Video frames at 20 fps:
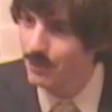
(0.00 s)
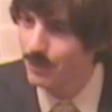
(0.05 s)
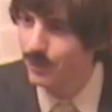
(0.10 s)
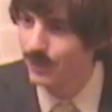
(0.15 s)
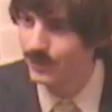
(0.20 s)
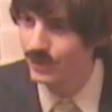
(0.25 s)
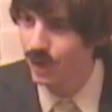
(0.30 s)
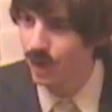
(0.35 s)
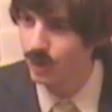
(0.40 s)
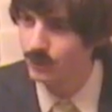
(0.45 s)

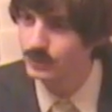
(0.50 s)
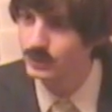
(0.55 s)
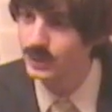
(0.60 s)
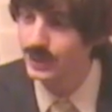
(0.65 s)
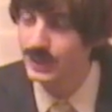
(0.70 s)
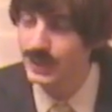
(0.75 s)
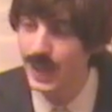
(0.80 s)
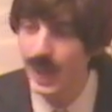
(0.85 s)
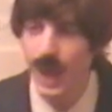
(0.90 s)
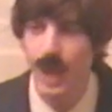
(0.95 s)
But the arms
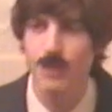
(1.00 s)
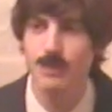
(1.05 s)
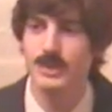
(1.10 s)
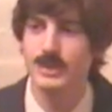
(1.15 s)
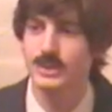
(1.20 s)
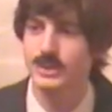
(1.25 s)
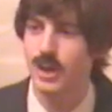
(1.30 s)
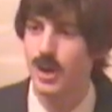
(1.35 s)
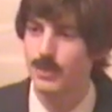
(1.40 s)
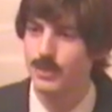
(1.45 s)
trade can be
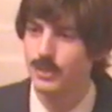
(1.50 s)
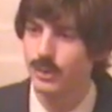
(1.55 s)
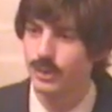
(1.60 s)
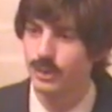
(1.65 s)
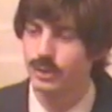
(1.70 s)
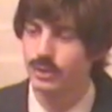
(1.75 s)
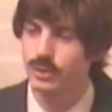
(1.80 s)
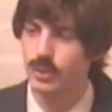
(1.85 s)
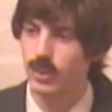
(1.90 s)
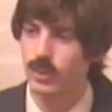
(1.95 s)
stopped or
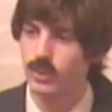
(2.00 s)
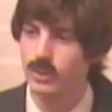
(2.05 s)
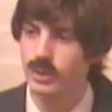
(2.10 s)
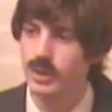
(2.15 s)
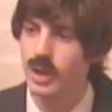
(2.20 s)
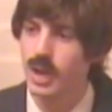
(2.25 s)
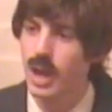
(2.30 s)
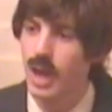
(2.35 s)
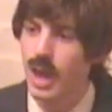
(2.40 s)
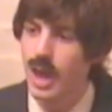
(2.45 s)
controlled.
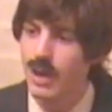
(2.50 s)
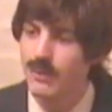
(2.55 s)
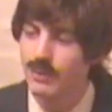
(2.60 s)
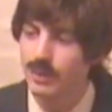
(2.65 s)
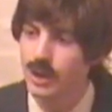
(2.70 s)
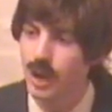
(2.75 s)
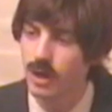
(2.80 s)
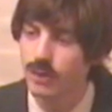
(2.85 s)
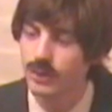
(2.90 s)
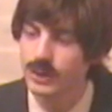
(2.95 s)
If the
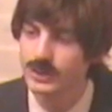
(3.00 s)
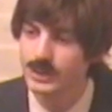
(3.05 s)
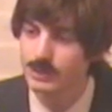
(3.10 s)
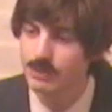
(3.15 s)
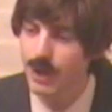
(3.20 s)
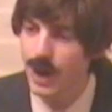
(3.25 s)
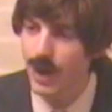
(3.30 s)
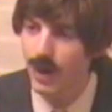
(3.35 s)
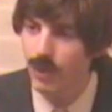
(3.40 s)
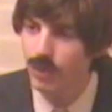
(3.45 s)
countries
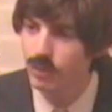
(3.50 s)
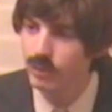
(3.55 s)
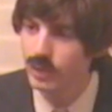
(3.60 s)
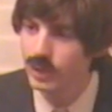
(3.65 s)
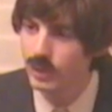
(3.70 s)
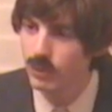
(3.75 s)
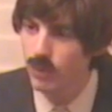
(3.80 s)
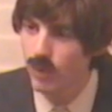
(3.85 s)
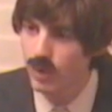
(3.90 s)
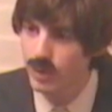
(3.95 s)
in power
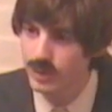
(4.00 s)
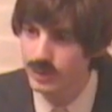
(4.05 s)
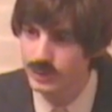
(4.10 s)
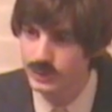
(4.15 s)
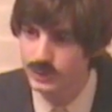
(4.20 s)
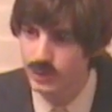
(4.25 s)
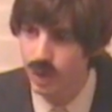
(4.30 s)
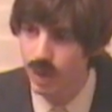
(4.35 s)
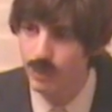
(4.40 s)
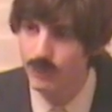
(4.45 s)
really wanted to
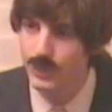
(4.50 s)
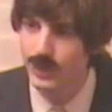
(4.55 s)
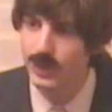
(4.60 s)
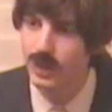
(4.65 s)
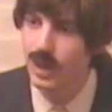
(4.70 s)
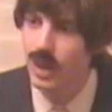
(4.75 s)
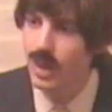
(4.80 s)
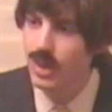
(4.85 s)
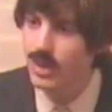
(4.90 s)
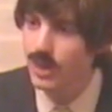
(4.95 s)
stop it,
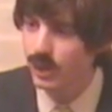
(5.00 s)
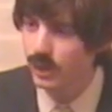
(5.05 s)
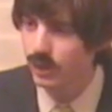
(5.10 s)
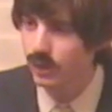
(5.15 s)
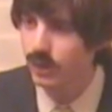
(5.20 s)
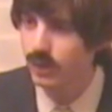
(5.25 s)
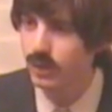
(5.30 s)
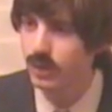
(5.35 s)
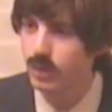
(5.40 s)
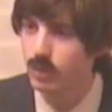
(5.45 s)
they
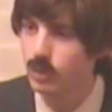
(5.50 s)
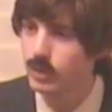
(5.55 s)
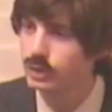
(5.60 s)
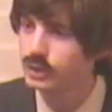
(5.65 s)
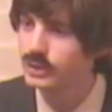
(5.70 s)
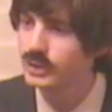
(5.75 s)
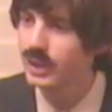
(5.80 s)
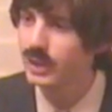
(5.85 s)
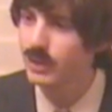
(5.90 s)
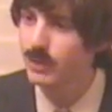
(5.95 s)
could. We
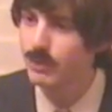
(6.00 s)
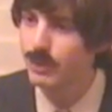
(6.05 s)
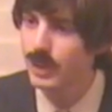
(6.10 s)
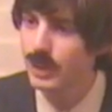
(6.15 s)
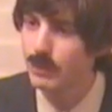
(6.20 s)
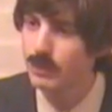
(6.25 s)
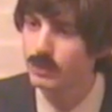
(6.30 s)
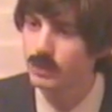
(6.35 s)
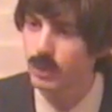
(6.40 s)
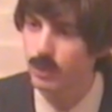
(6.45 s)
just need the
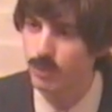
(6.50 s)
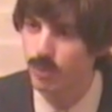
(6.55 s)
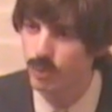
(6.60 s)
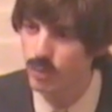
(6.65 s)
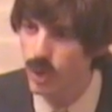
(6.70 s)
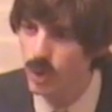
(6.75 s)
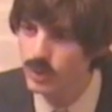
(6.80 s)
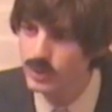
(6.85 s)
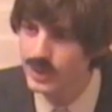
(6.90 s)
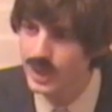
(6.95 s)
people to
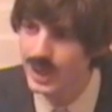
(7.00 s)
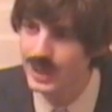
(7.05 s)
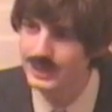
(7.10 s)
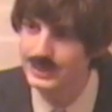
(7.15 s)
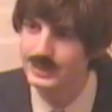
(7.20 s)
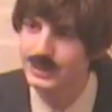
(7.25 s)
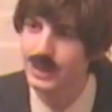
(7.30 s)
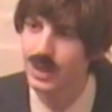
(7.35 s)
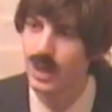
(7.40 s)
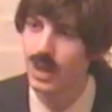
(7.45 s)

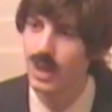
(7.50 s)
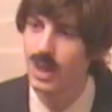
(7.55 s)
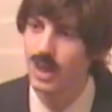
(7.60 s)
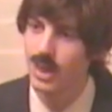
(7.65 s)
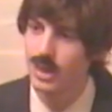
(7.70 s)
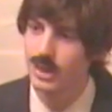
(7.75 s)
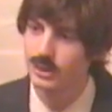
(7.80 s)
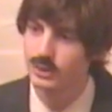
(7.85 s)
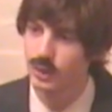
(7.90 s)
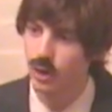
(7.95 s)
protest
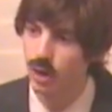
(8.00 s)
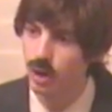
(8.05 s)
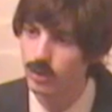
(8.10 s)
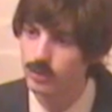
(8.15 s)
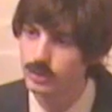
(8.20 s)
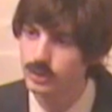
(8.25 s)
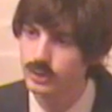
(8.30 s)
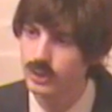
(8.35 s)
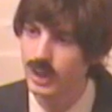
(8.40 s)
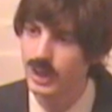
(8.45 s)
this
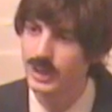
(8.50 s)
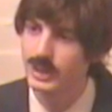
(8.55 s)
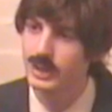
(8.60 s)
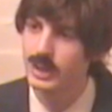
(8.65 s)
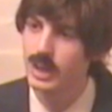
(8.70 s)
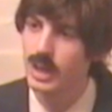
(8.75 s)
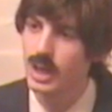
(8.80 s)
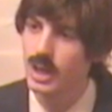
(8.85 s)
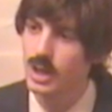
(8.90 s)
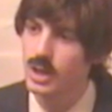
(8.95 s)
arms
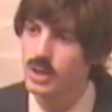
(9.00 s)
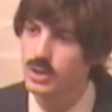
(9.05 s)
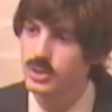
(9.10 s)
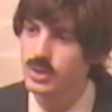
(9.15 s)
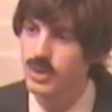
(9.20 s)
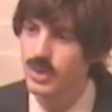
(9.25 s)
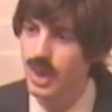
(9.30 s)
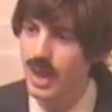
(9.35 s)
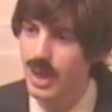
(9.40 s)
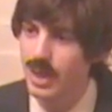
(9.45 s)
trade
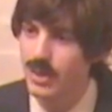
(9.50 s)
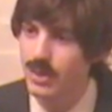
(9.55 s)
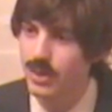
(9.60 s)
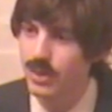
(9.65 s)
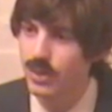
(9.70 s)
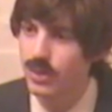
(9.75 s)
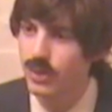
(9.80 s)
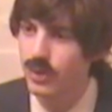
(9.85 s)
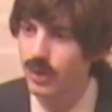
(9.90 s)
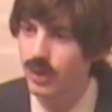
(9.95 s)
so
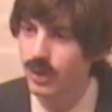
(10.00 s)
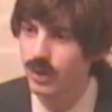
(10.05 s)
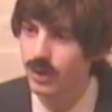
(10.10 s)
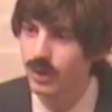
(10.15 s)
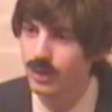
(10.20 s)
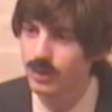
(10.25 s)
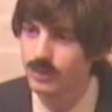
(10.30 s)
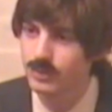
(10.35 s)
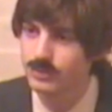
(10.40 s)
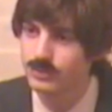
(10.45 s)
that
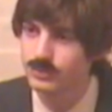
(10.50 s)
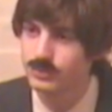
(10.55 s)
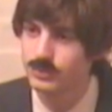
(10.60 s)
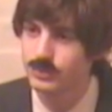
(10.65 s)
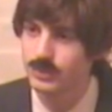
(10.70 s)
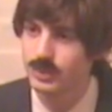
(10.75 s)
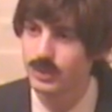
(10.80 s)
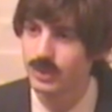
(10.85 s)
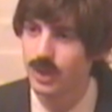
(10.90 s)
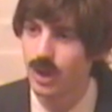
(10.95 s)
the
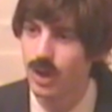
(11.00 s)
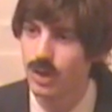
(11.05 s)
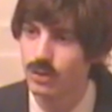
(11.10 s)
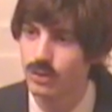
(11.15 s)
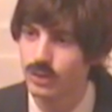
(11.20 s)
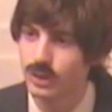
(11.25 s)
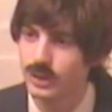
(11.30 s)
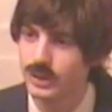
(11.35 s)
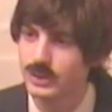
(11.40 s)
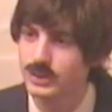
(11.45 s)

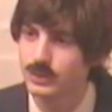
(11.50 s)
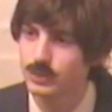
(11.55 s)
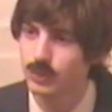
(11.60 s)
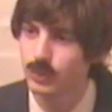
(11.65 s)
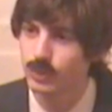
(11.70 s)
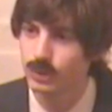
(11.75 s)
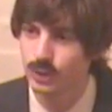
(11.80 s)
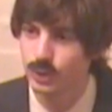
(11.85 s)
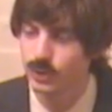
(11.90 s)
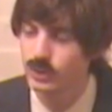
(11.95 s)
countries
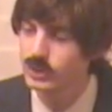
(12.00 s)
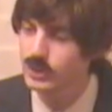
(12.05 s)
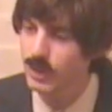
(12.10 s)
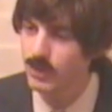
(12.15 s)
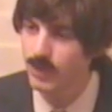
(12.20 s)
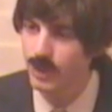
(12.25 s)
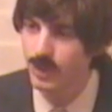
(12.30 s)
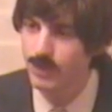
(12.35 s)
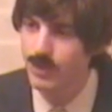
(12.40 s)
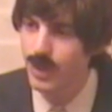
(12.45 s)
will do
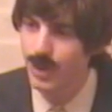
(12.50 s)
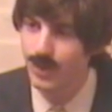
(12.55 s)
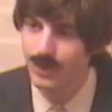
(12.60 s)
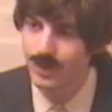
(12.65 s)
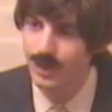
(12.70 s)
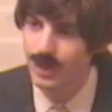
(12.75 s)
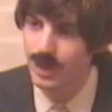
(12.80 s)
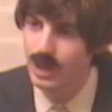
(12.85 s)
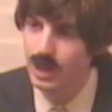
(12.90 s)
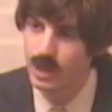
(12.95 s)
something about
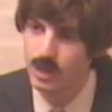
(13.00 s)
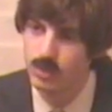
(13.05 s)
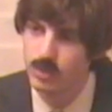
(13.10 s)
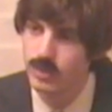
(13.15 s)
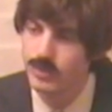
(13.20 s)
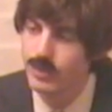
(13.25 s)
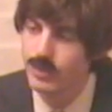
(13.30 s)
it and we